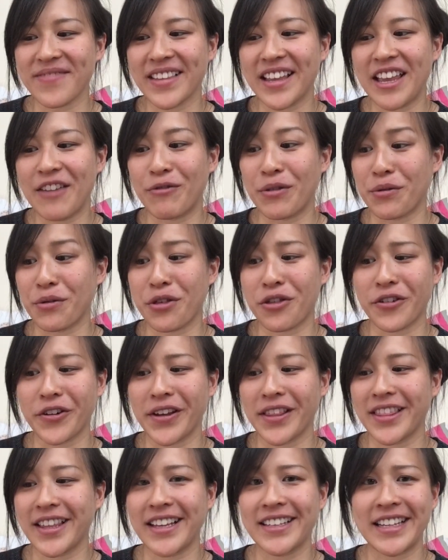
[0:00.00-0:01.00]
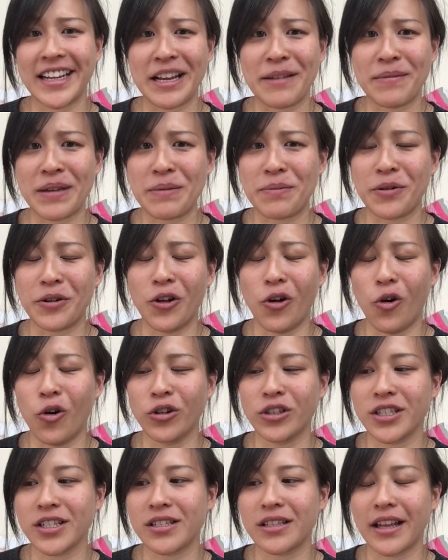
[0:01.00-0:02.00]
if we were throwing things, hitting people, or
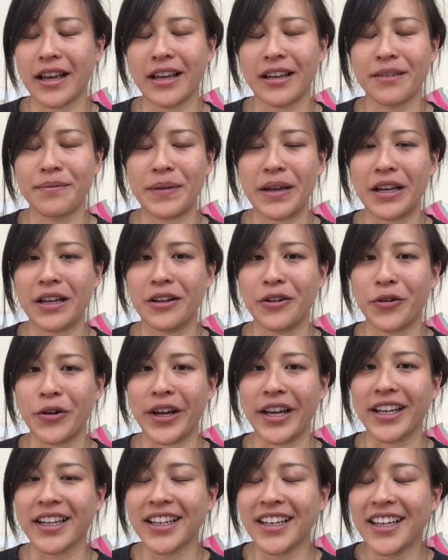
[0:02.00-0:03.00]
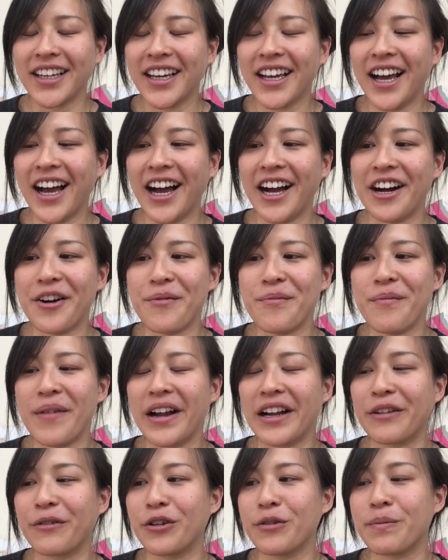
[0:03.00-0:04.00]
just like being annoying.
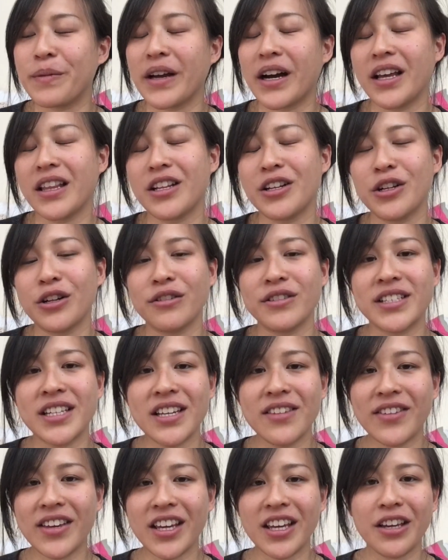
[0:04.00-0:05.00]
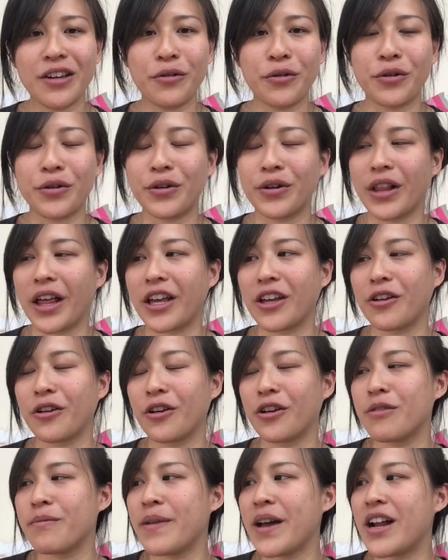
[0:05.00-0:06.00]
And it would be either no TV, or like you
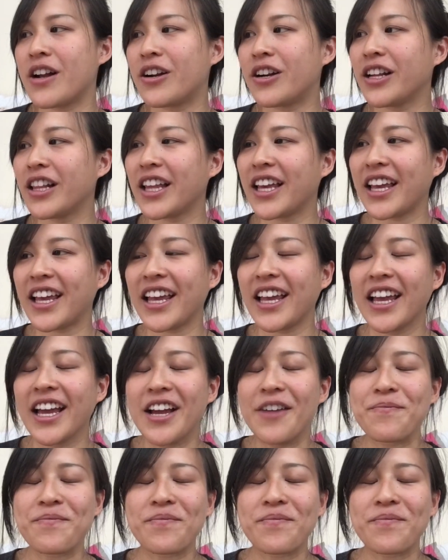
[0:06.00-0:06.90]
go to bed early,